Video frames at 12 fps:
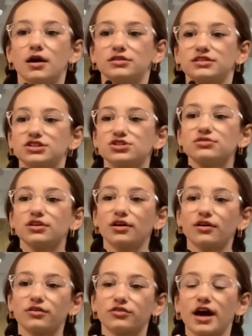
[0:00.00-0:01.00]
Did you
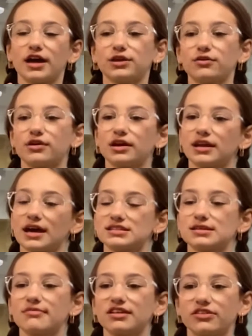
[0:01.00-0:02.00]
know that you can
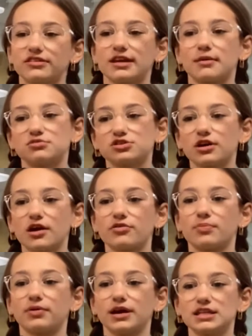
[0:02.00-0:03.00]
estimate the temperature of
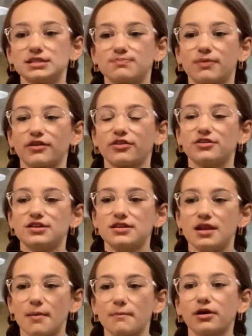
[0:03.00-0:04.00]
a place by the
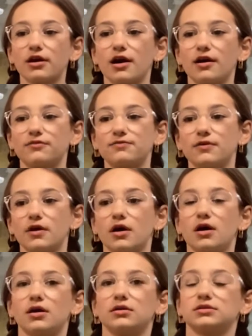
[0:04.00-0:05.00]
number of
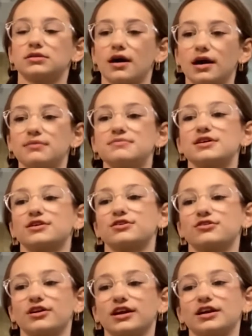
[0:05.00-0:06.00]
times a
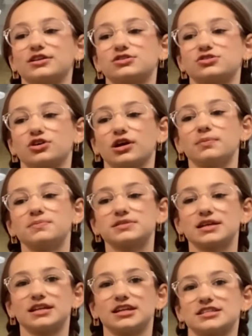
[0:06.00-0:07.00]
cricket chirps
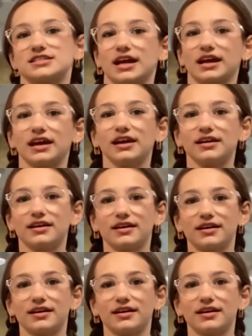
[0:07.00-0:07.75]
in a second?